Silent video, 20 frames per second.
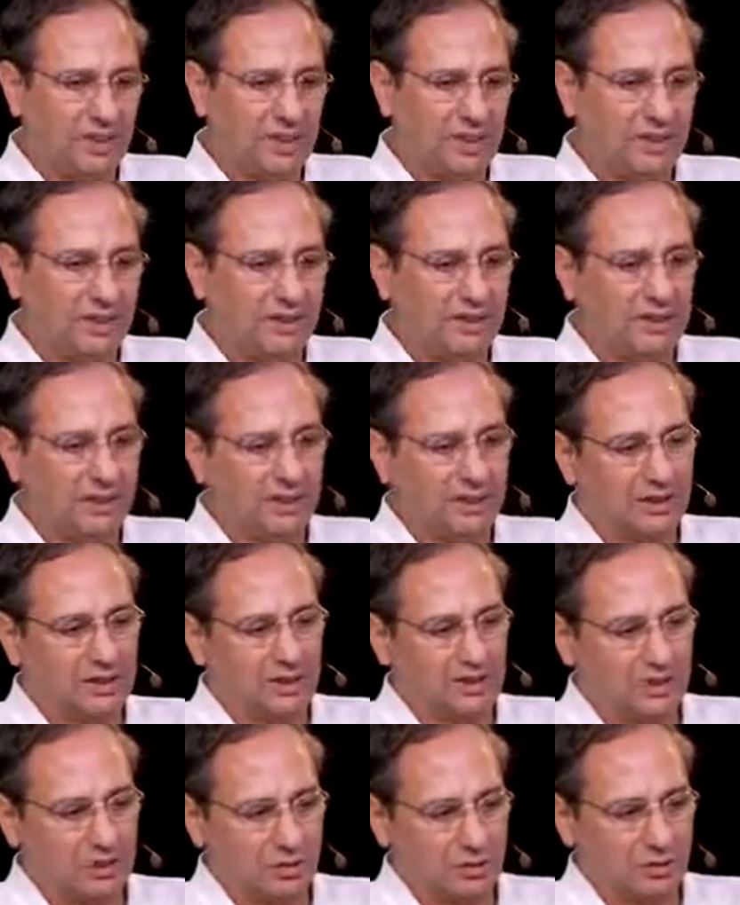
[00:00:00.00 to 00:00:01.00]
And
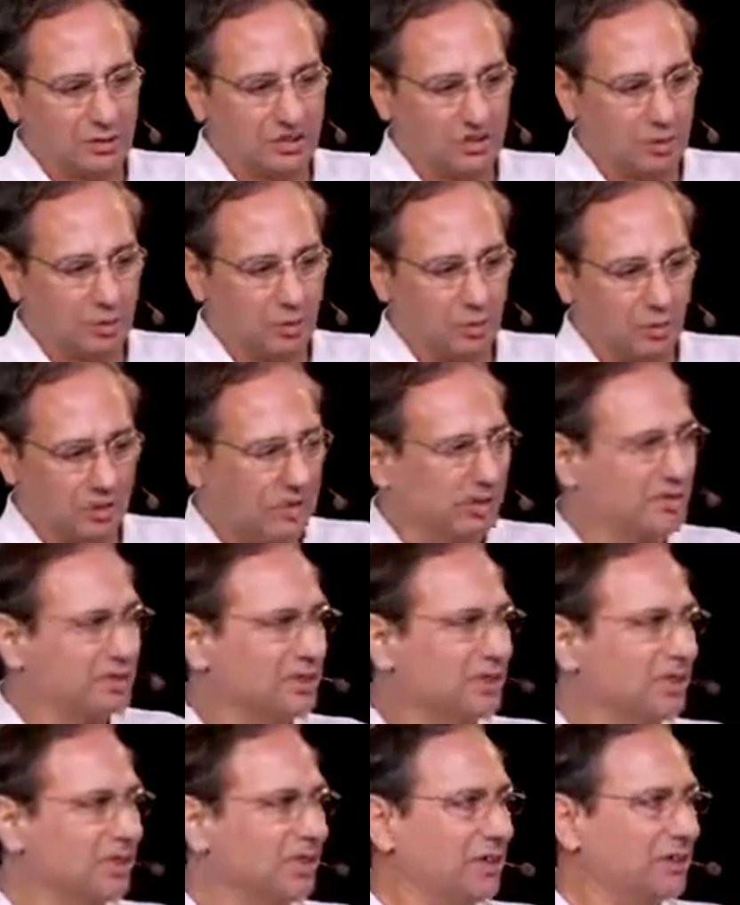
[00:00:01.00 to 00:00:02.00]

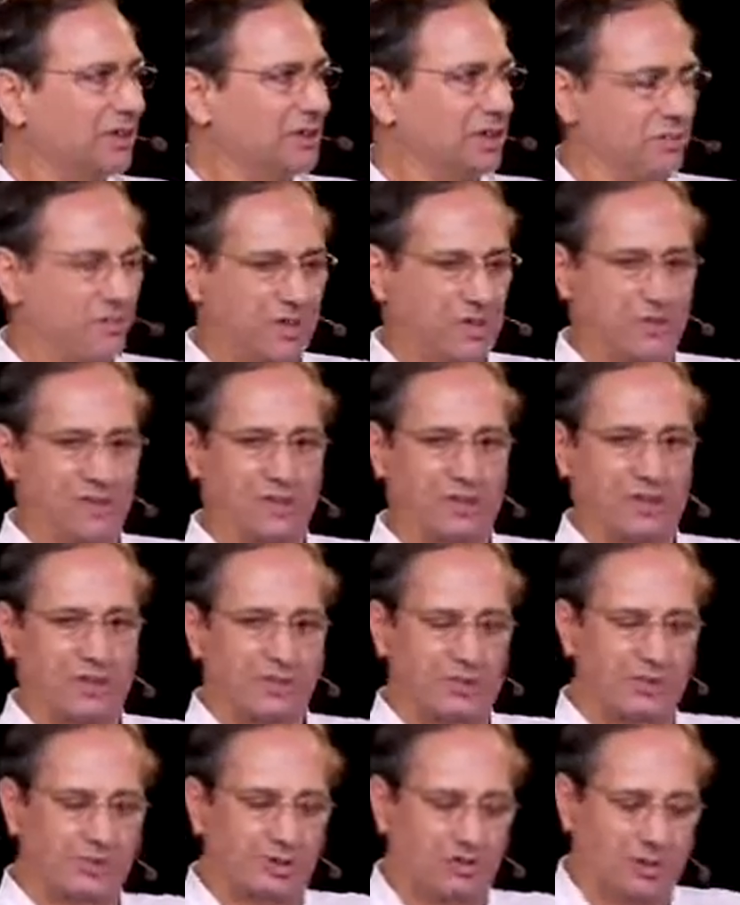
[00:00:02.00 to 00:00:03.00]
interesting-wise, some things
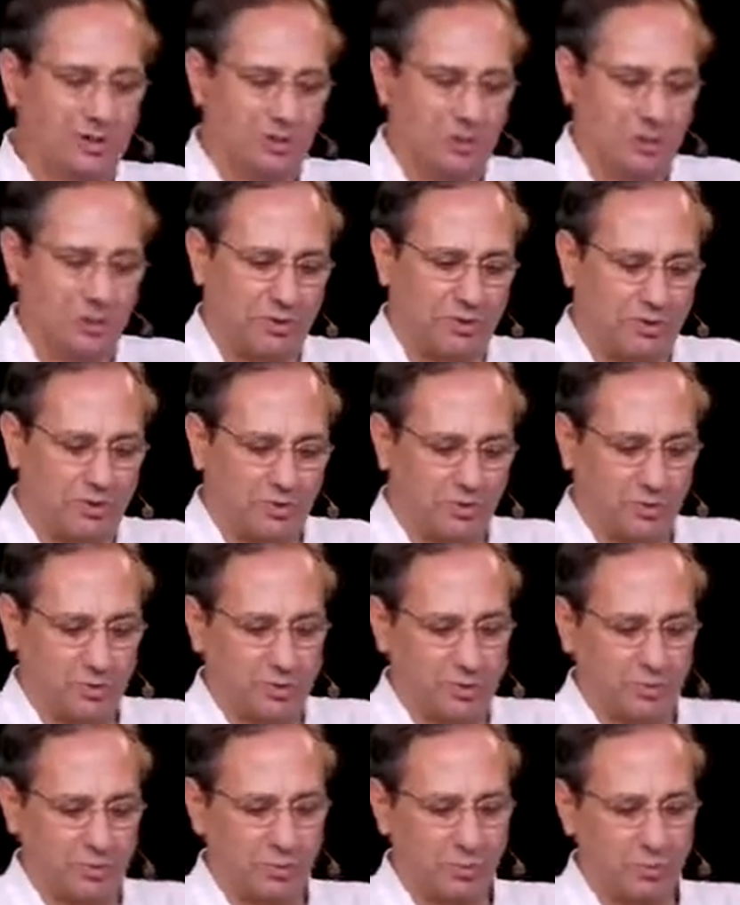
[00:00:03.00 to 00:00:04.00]
that with the
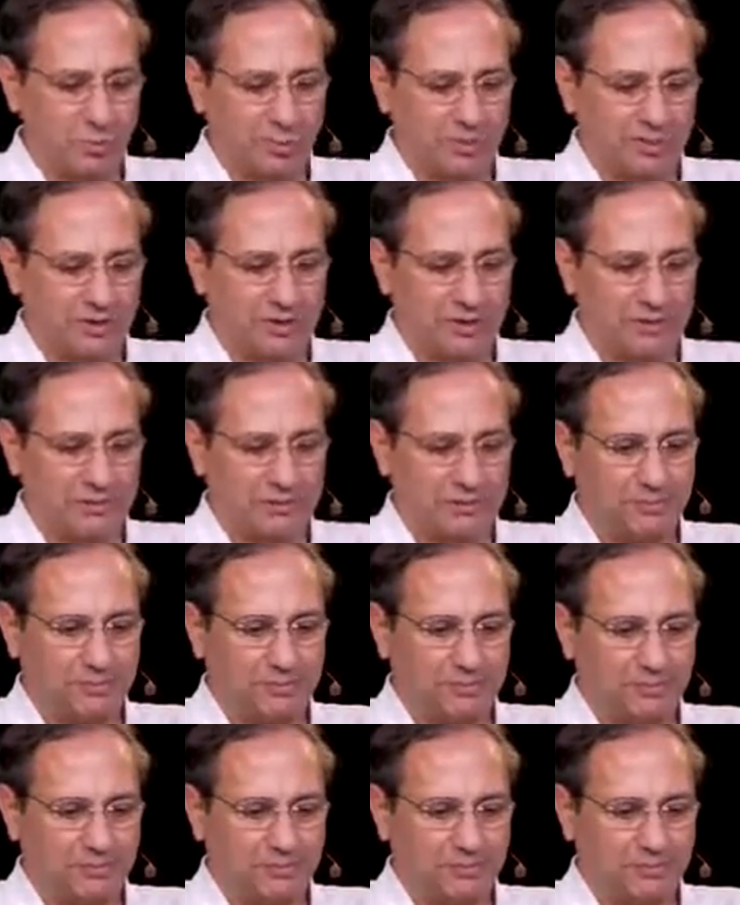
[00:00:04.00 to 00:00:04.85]
supercomputing,